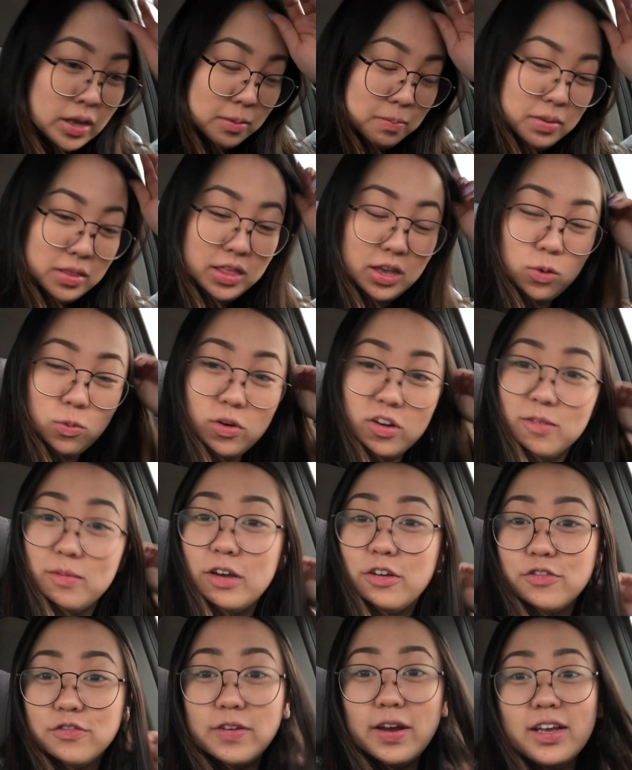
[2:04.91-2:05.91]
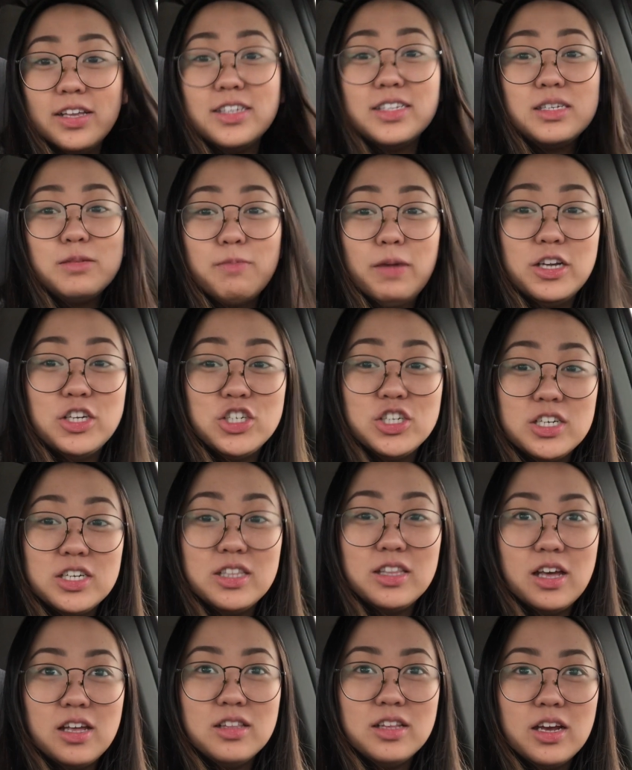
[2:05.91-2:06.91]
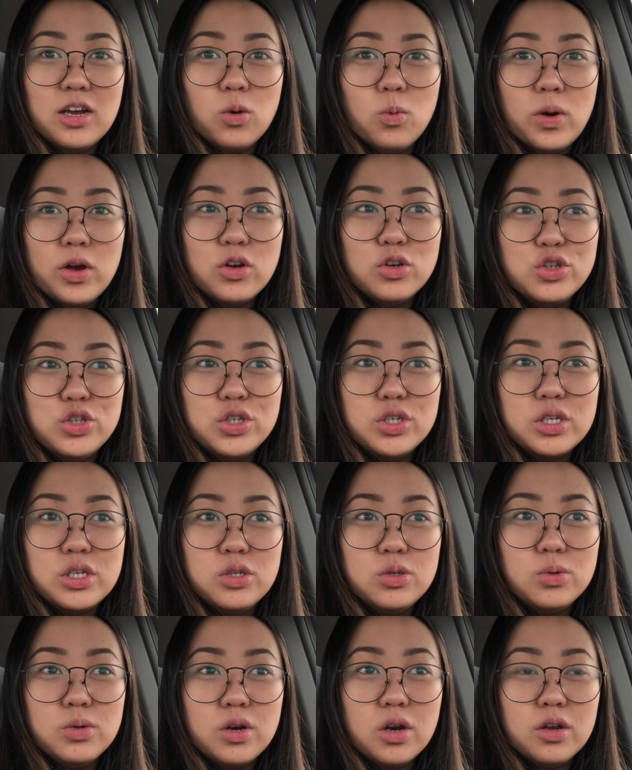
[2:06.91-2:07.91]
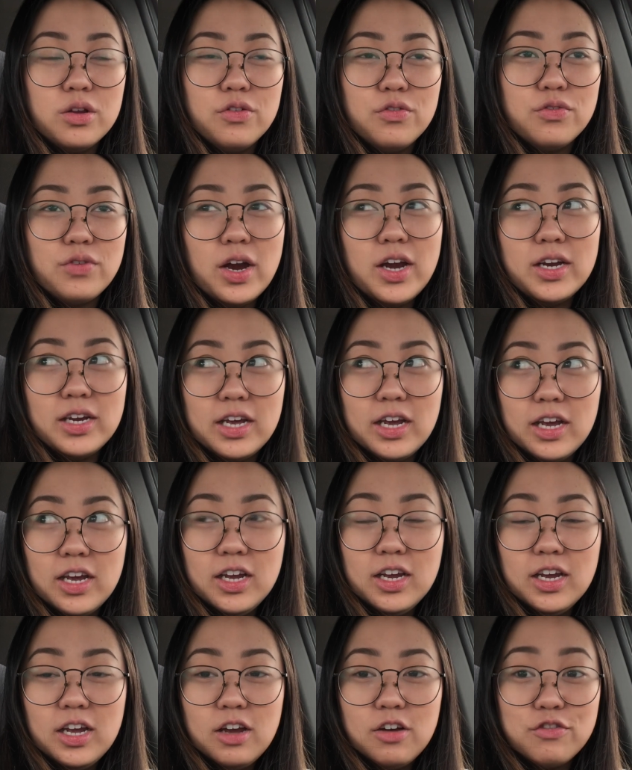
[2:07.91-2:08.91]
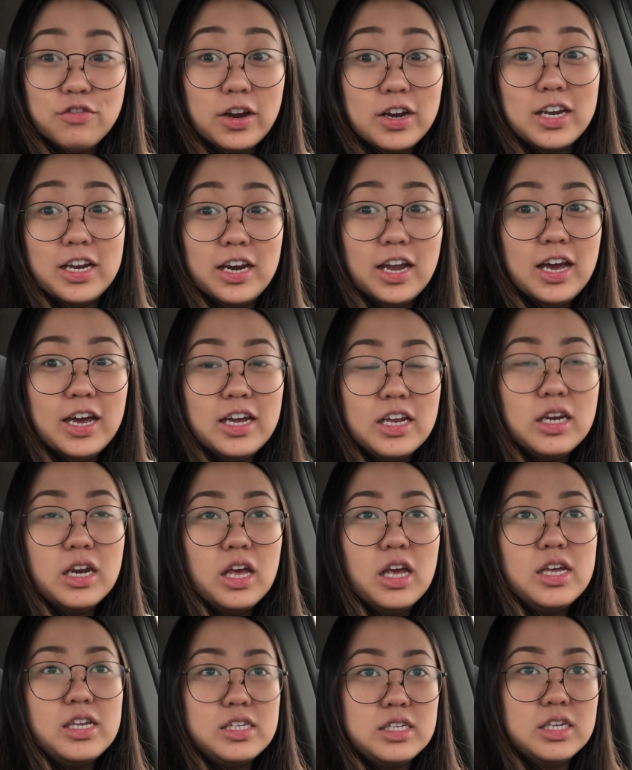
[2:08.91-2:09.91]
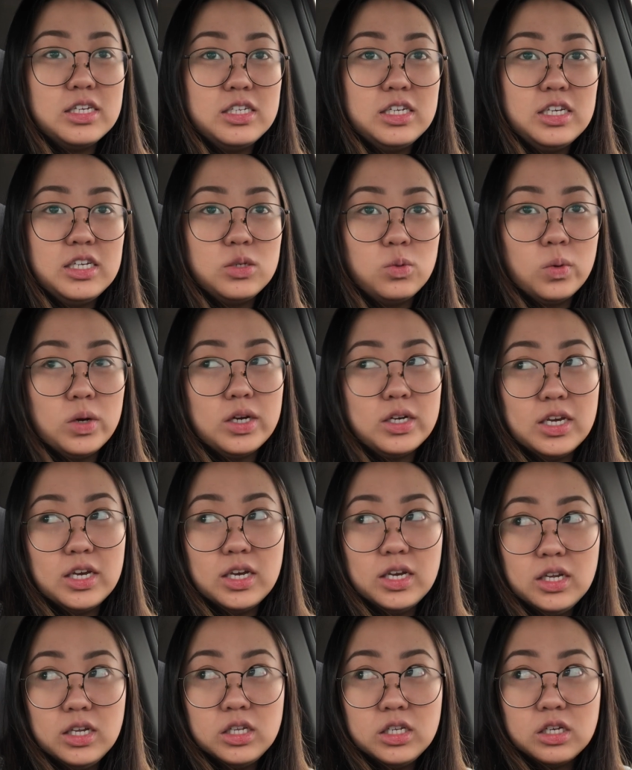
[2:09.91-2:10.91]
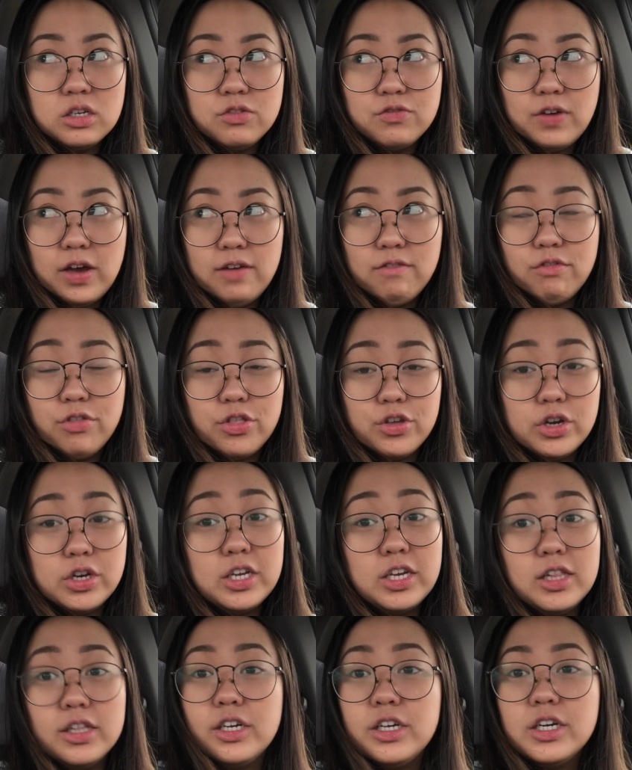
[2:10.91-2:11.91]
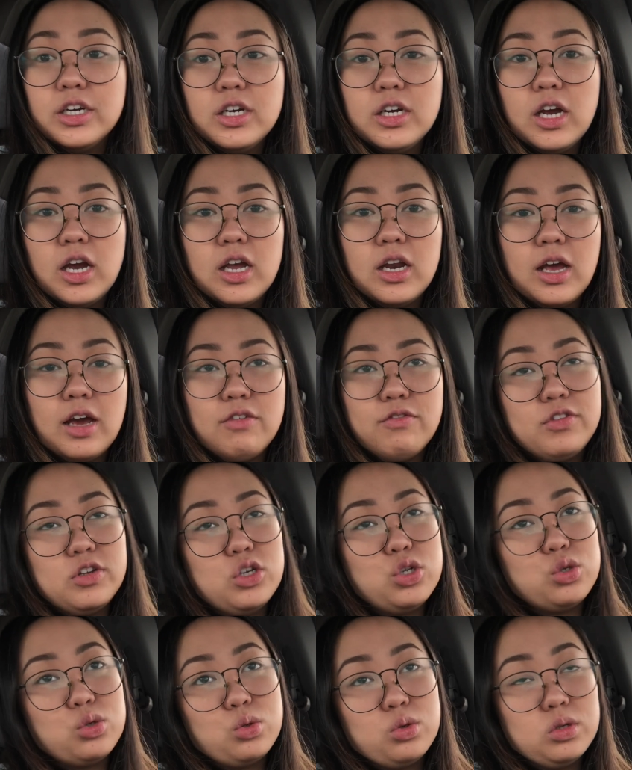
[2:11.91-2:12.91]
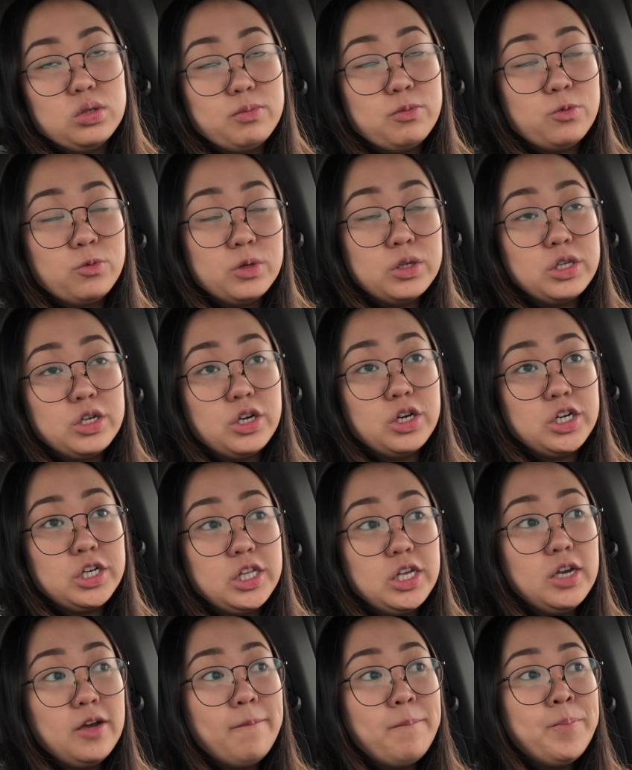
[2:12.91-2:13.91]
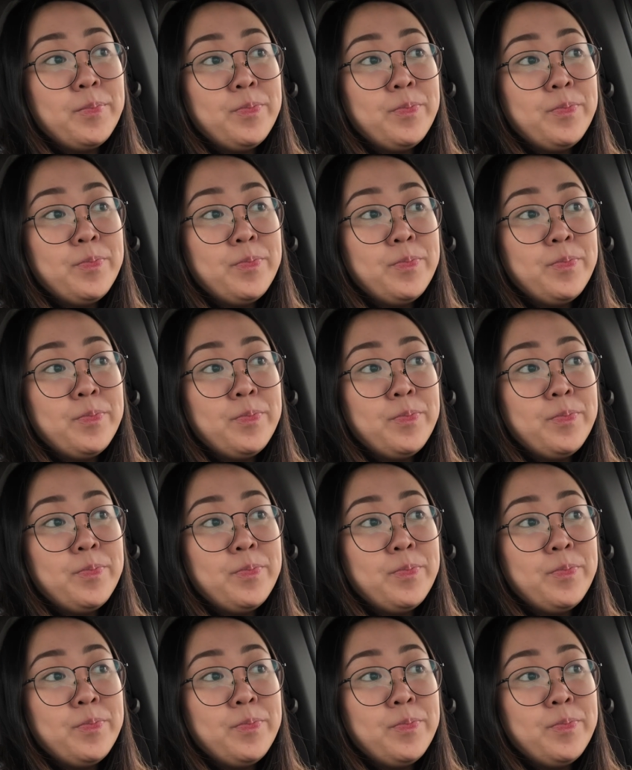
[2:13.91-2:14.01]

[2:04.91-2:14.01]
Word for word: But then one of my friends mentioned that like, why don't you just do it on the Friday, Friday night, since he's working till 5:30 later, and I finish school really early.